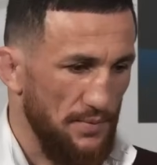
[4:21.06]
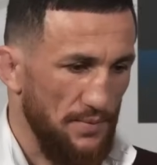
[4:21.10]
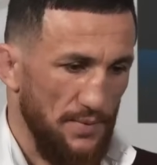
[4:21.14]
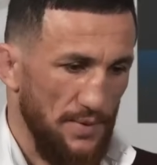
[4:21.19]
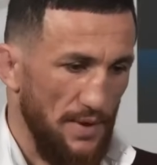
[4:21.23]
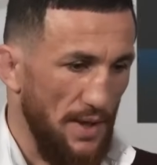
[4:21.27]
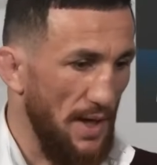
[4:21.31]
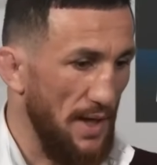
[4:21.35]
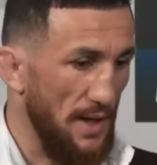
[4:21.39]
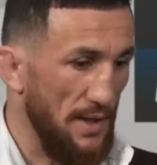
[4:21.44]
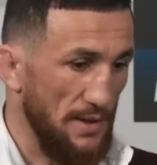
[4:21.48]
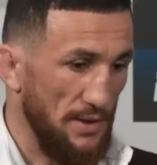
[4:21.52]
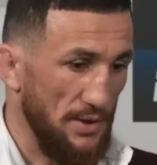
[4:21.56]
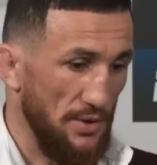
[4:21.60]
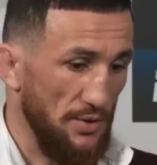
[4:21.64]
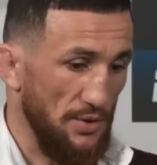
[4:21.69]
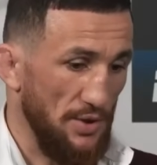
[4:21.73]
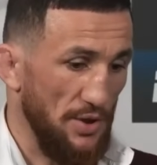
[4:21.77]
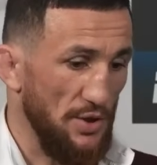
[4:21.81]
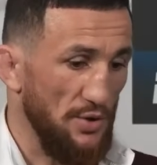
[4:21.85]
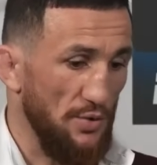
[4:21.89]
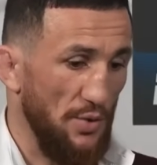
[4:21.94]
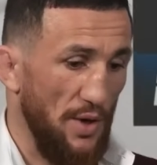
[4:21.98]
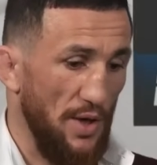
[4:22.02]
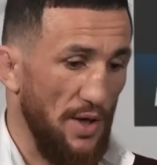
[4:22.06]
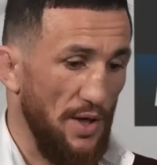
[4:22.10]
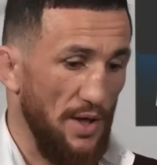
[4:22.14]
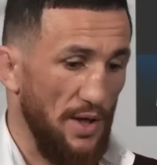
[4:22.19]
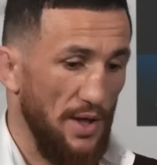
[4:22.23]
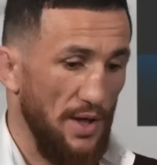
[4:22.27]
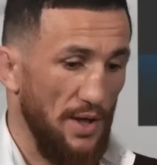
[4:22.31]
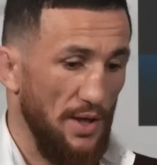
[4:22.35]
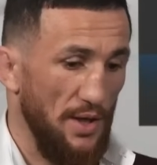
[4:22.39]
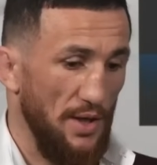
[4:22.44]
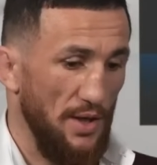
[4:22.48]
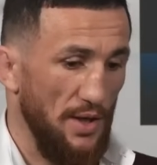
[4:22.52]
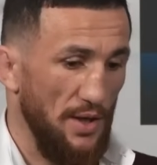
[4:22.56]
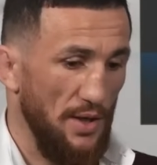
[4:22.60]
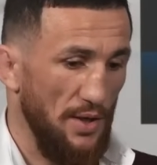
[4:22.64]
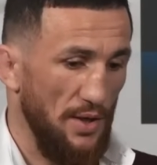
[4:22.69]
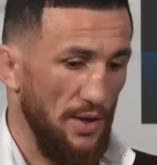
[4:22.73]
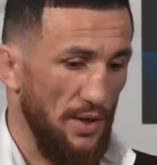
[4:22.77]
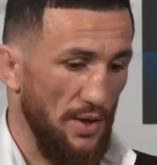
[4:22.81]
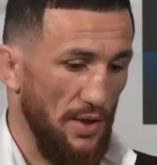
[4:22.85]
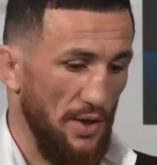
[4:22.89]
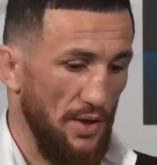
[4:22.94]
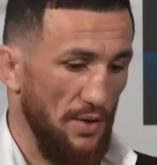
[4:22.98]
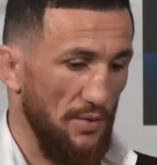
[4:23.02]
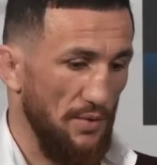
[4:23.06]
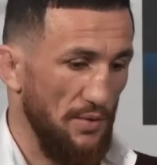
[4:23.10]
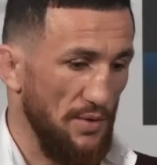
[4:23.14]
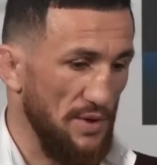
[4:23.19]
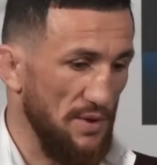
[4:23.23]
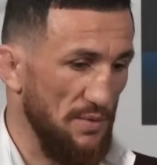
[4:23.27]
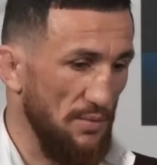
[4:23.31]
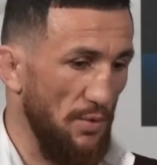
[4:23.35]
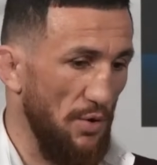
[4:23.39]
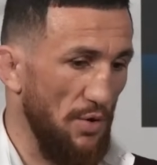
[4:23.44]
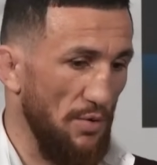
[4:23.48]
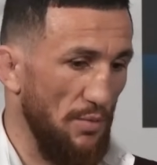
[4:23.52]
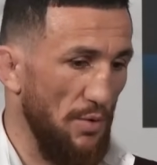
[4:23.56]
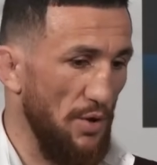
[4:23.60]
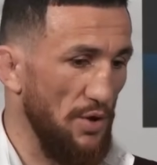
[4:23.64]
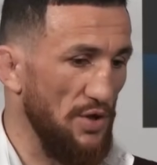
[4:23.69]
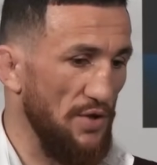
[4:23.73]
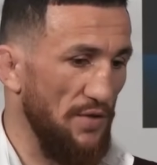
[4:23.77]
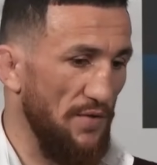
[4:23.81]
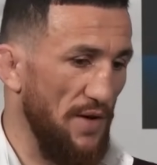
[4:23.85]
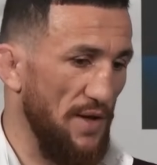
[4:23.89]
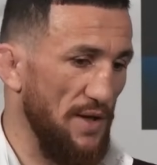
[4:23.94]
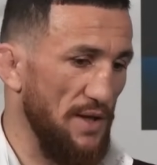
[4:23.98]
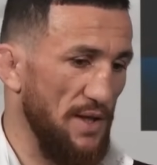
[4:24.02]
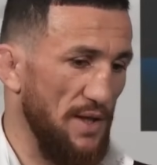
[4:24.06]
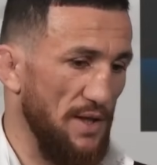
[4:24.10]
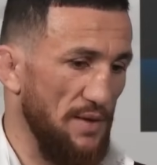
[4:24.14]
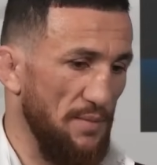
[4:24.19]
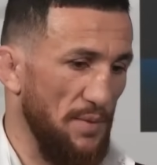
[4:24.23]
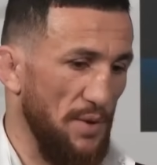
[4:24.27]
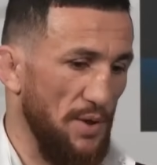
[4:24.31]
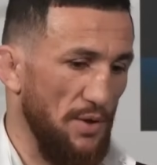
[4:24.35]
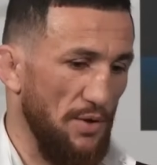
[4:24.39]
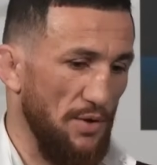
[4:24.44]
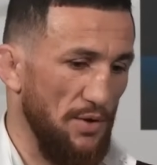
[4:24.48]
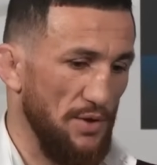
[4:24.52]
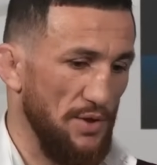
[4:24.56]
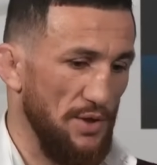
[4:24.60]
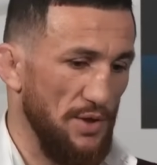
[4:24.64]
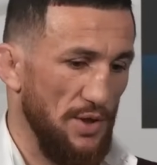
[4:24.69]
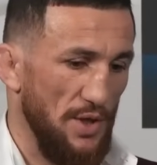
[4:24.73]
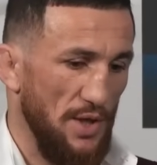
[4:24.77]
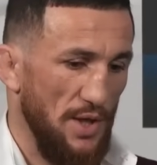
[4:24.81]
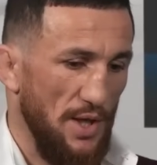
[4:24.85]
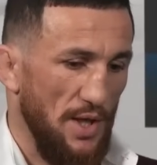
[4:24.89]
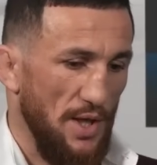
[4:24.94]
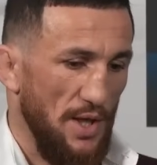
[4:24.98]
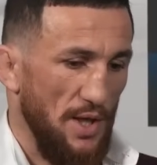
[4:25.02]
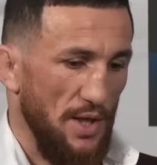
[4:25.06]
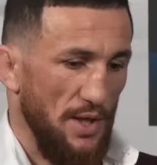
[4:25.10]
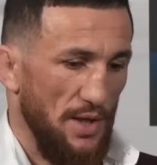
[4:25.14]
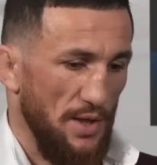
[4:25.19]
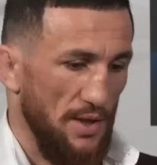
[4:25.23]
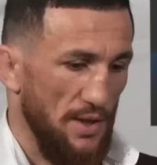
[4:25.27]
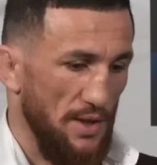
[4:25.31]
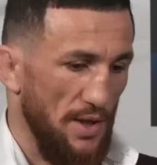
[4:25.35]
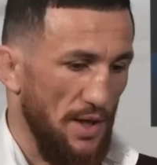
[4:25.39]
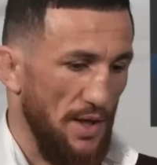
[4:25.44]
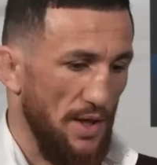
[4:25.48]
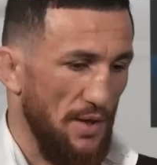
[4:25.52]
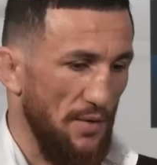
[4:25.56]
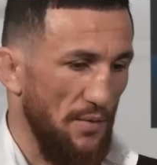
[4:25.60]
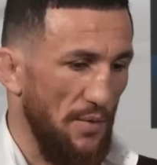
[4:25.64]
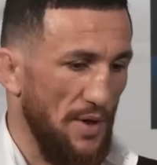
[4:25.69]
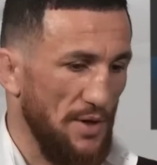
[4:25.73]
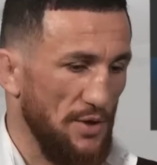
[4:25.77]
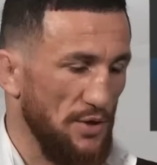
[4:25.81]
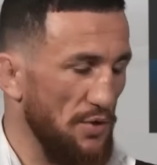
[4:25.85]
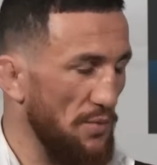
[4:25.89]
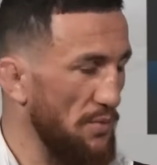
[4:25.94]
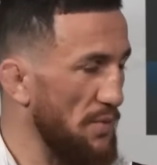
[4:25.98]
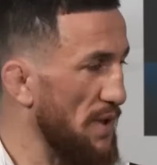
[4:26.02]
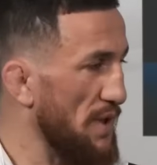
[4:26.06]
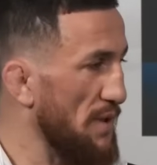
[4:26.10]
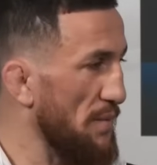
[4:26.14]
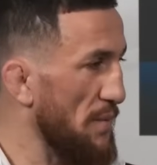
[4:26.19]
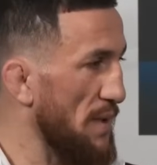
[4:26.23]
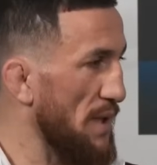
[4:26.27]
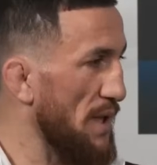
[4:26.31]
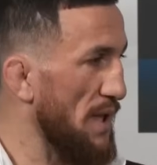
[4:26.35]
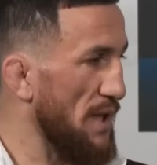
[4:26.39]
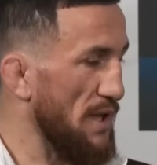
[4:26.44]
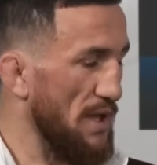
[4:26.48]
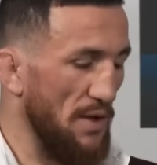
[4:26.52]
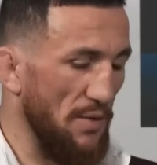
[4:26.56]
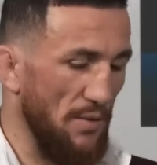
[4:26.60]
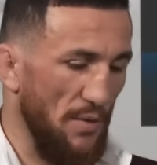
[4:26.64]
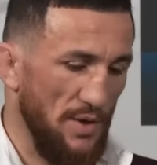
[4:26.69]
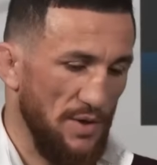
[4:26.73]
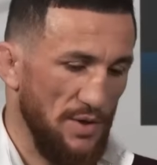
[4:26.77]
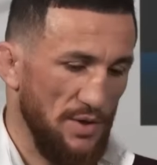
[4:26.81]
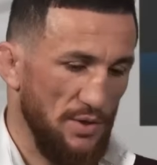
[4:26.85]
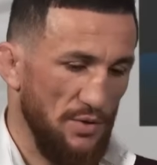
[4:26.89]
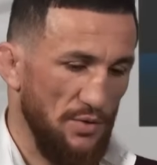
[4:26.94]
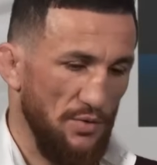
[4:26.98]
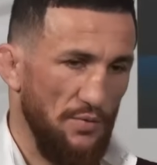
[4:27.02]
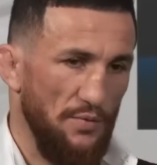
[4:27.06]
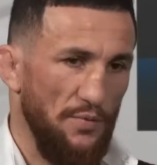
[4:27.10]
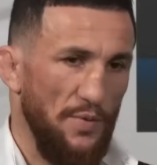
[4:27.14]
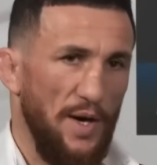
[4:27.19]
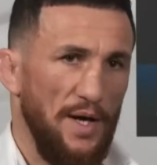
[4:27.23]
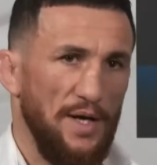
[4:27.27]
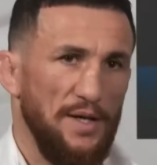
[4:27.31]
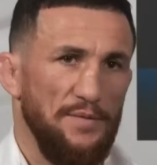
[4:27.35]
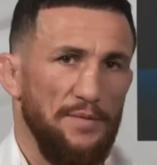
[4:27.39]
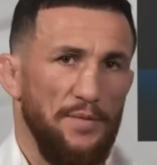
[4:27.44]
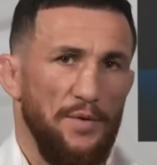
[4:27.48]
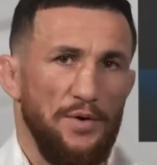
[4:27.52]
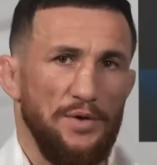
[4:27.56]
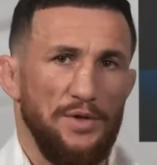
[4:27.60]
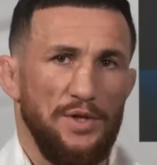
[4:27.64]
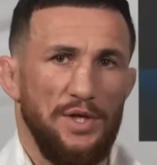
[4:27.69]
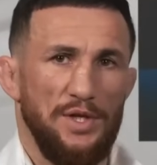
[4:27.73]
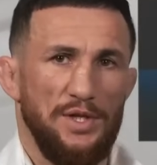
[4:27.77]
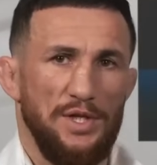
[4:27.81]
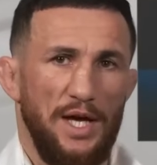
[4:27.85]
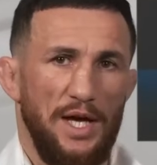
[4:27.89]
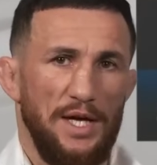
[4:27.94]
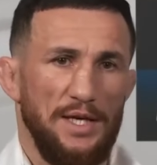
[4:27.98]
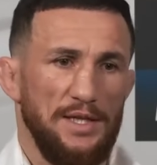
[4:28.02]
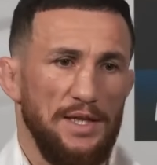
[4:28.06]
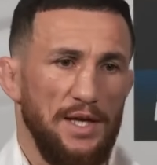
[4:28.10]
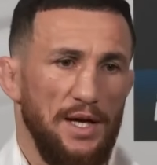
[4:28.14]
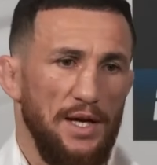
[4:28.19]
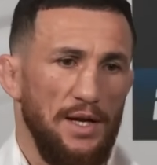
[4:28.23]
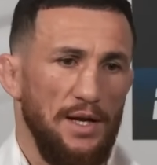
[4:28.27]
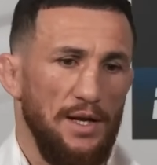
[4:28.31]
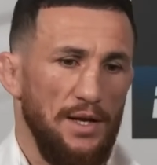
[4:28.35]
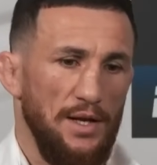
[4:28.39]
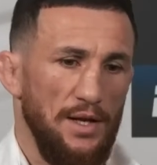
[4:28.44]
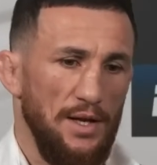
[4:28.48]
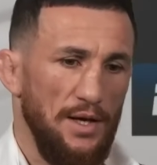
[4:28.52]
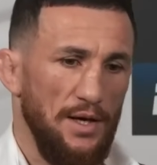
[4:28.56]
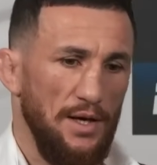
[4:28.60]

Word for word: Yeah, so this way he is more motivated because he wants to beat me and he wants to fight for the title